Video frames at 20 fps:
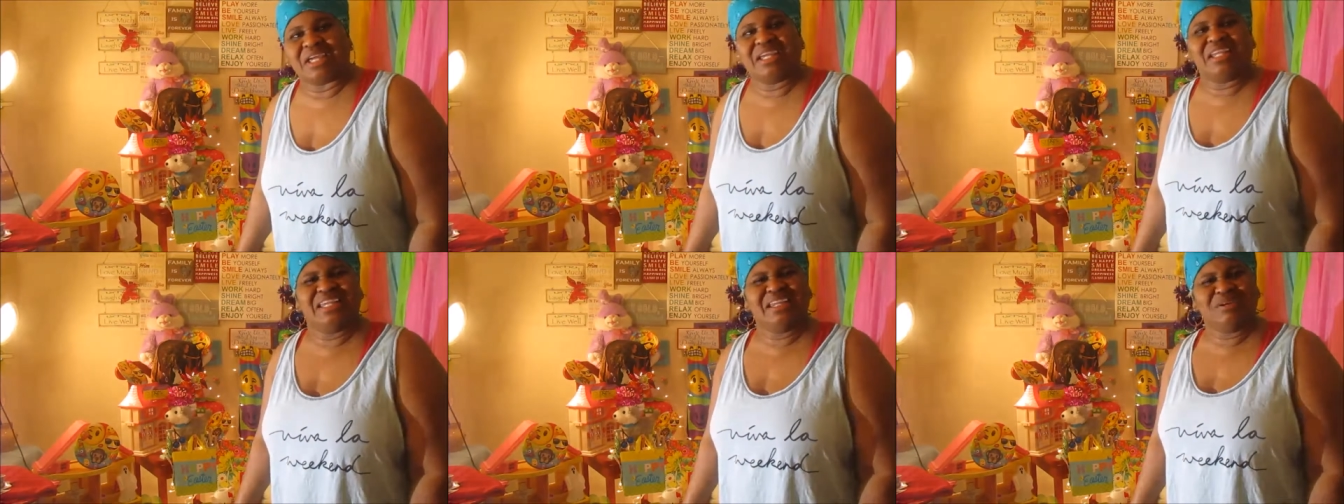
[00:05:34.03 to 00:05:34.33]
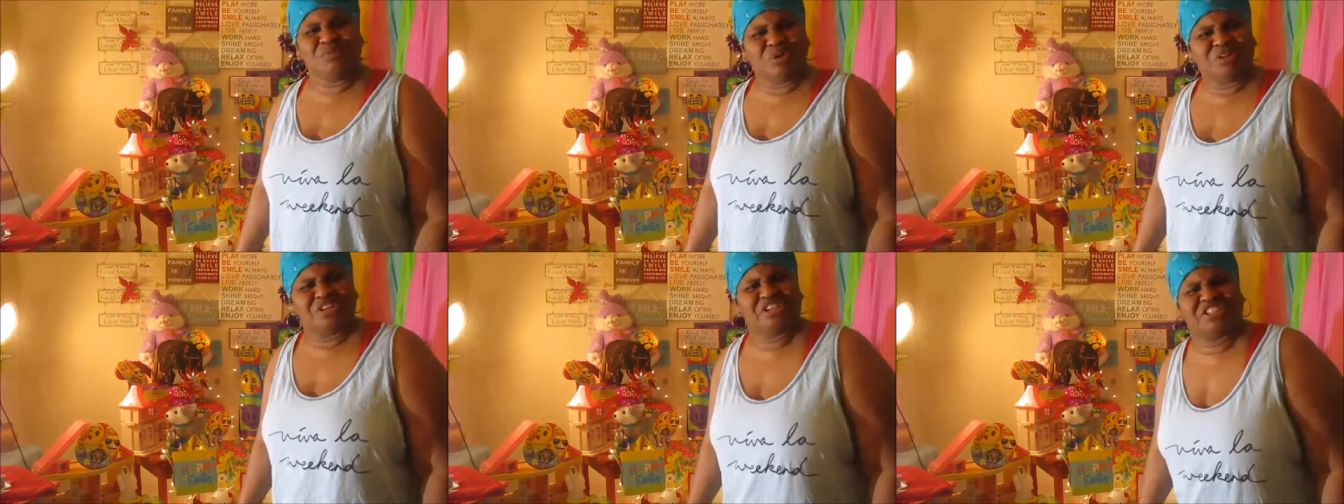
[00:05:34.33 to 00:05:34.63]
And
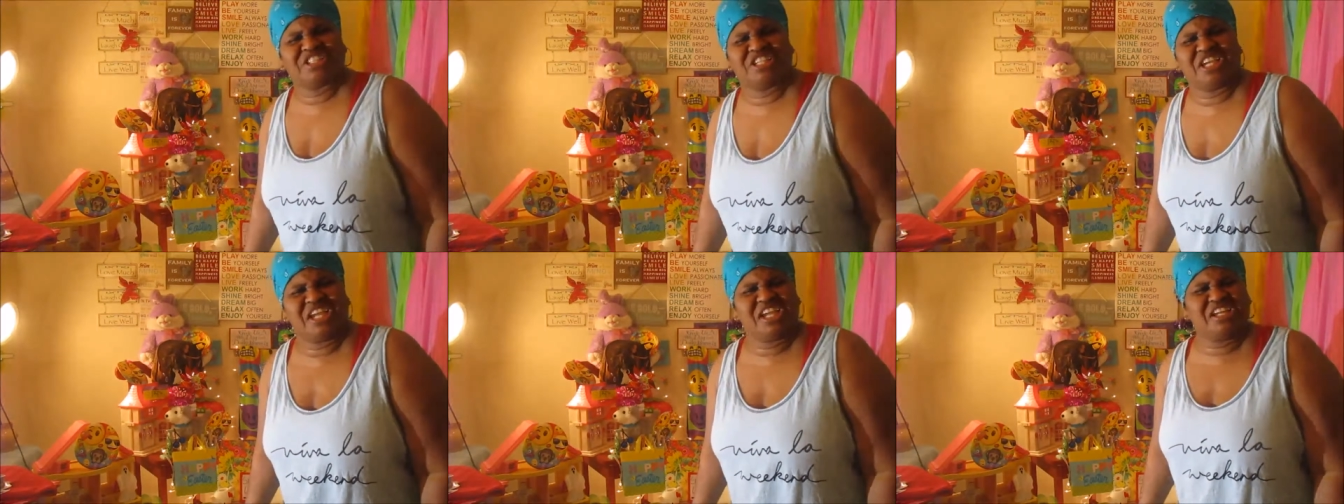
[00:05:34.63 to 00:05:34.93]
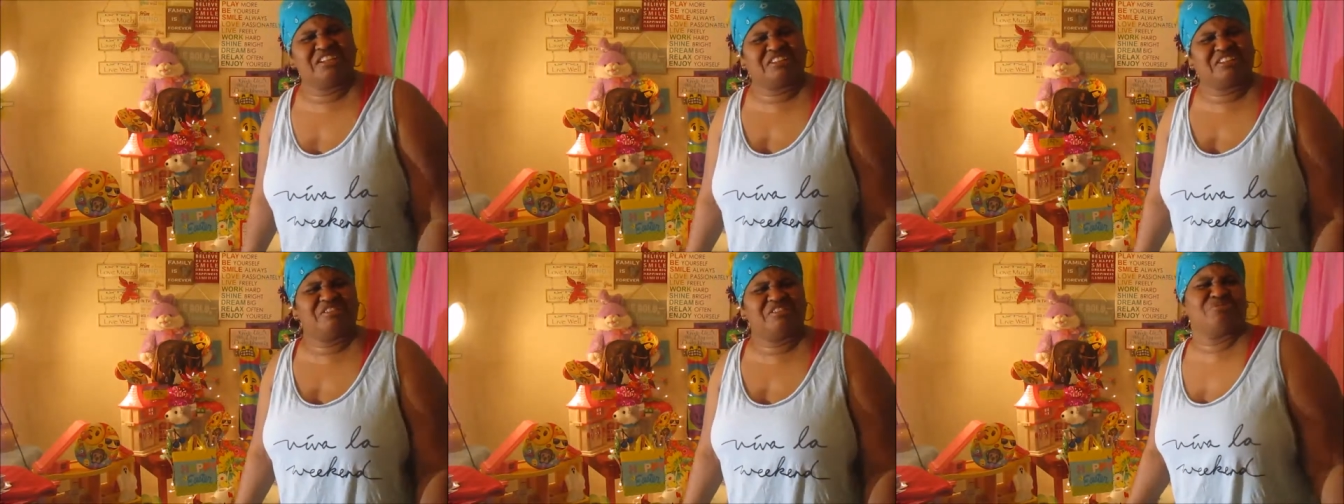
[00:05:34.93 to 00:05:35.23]
he want to
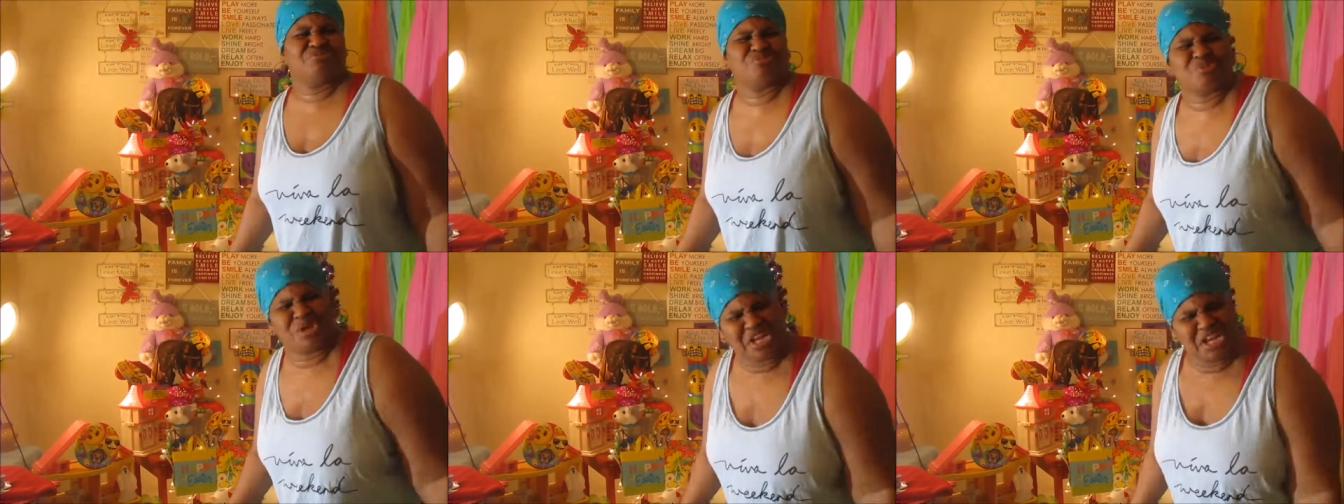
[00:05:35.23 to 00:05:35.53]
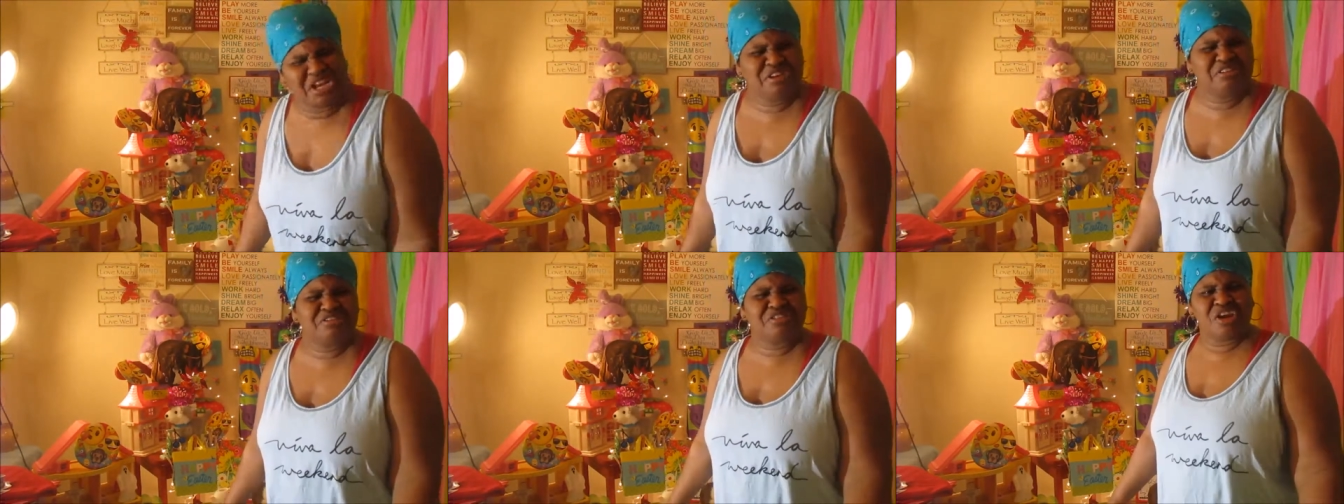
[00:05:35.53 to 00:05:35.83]
change
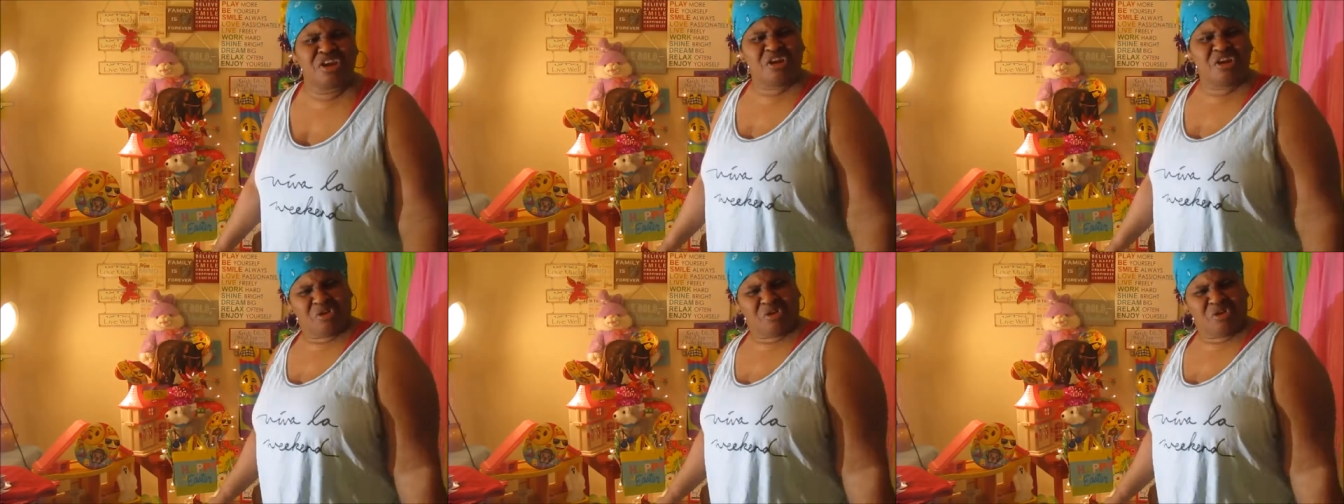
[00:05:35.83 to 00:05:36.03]
careers